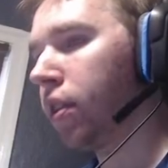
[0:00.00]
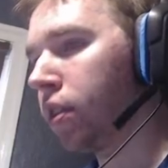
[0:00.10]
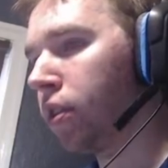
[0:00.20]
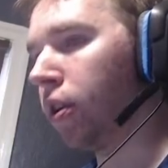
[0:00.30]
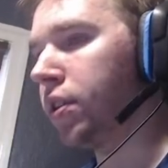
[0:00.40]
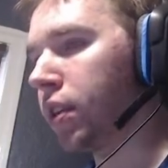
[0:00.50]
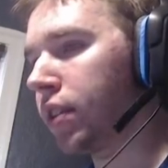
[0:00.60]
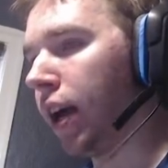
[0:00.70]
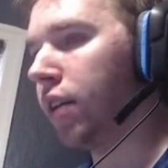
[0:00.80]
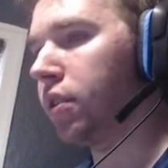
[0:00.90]

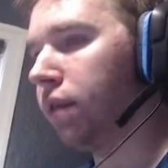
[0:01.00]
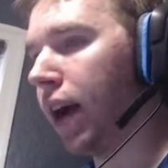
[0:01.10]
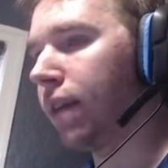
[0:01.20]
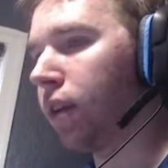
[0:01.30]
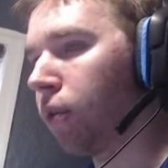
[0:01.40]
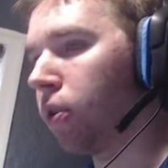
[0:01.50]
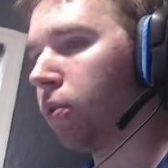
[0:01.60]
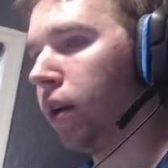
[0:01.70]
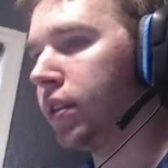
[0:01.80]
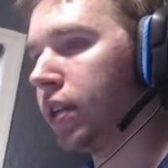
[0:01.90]

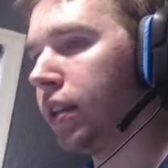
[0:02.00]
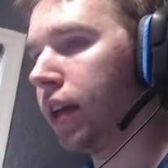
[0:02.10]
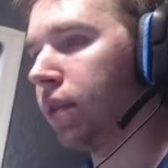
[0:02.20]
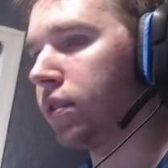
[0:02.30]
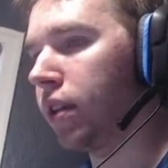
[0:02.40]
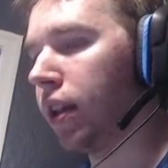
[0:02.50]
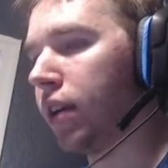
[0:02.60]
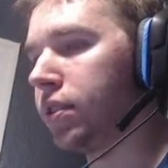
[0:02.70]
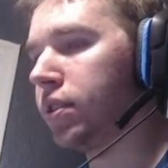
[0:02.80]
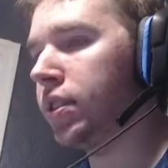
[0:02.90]
36,541 T11s. They
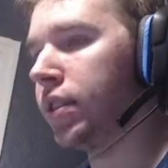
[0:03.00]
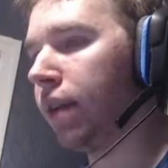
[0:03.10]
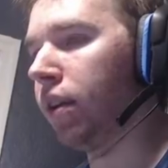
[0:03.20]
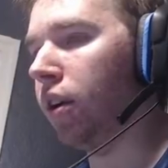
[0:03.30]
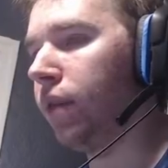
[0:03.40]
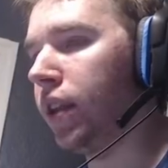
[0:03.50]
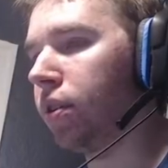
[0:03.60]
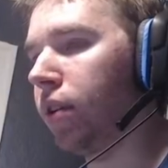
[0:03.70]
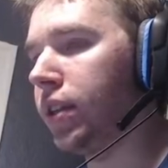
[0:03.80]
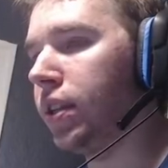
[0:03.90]
lost
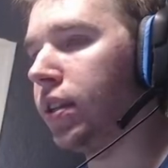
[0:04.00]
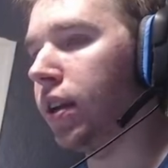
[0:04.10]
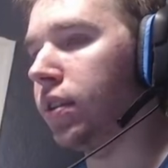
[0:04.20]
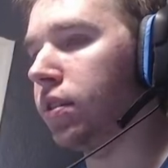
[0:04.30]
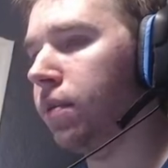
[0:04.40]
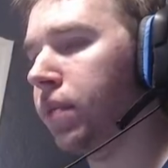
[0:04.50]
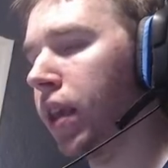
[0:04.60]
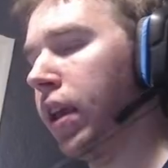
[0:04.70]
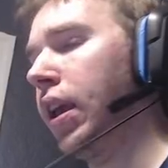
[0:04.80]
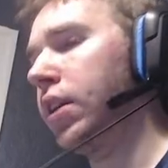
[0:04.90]
753 T10s.
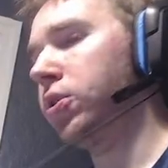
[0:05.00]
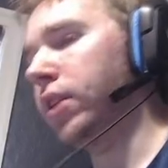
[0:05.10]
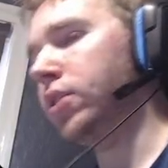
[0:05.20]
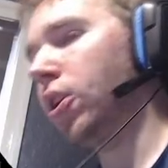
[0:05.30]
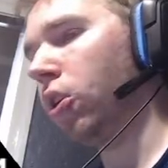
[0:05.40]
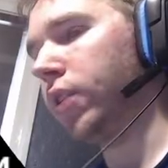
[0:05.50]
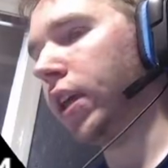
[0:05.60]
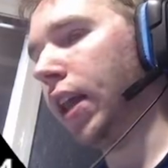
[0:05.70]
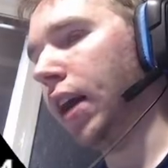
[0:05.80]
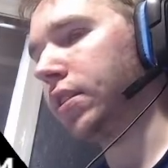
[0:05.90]
So in total, they
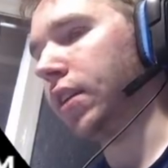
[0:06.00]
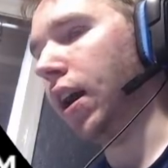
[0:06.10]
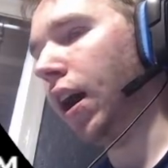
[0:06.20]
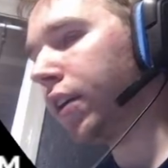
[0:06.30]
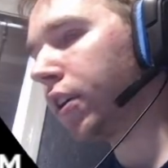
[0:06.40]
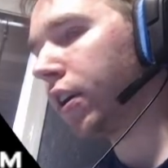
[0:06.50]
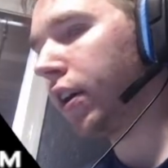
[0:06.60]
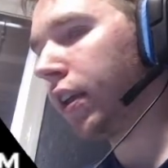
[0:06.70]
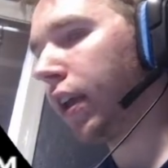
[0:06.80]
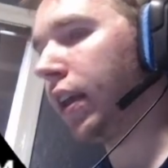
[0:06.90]
lost
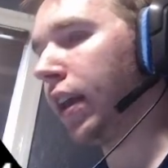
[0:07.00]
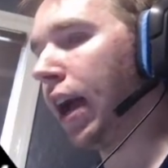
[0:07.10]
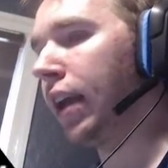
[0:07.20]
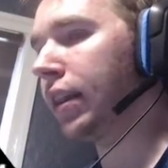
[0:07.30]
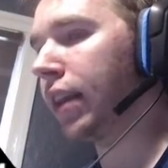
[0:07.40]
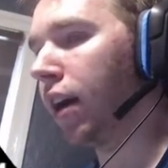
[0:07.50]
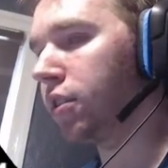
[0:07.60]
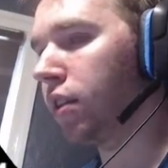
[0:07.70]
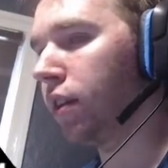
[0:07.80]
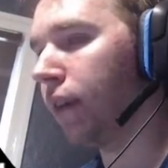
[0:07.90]

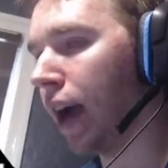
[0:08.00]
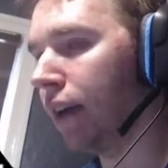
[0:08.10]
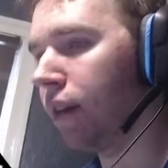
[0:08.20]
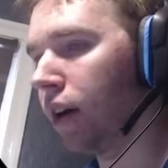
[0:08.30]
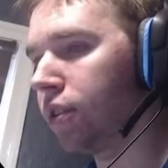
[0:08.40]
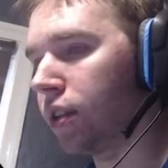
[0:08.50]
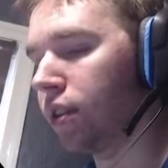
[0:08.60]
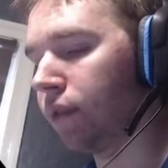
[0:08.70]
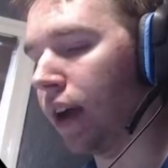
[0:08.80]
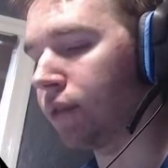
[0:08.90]

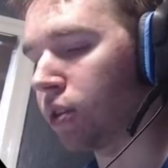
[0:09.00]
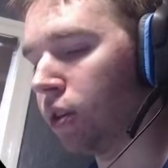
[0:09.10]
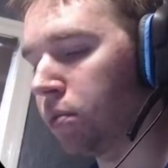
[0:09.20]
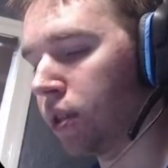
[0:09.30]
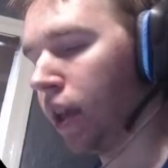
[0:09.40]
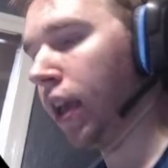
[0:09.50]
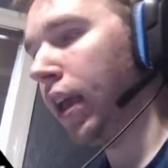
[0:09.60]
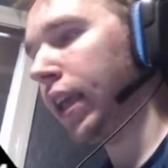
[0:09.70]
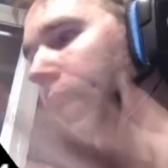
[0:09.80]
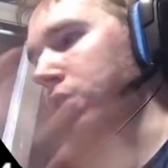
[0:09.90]
109,565 troops,
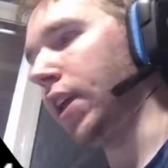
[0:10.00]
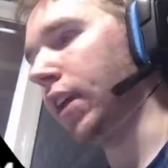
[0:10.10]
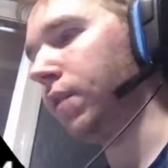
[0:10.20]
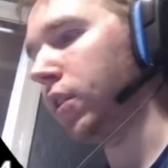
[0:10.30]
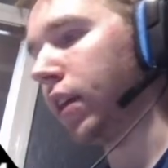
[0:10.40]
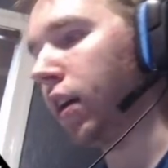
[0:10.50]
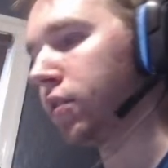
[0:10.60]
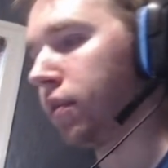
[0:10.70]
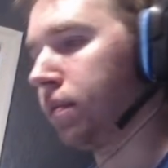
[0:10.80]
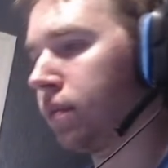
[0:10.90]
give or take a few
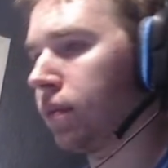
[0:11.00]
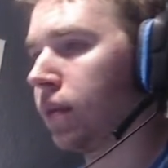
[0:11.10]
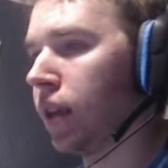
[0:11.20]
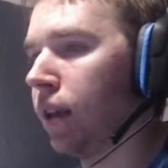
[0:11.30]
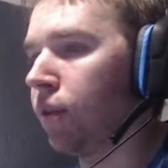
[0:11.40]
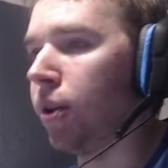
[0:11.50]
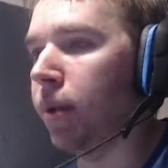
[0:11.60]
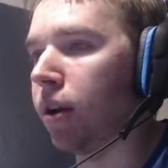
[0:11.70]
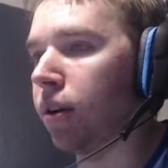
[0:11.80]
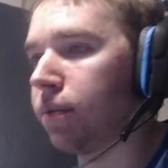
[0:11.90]
thousand, for
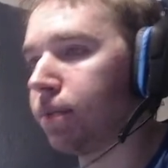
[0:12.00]
human error.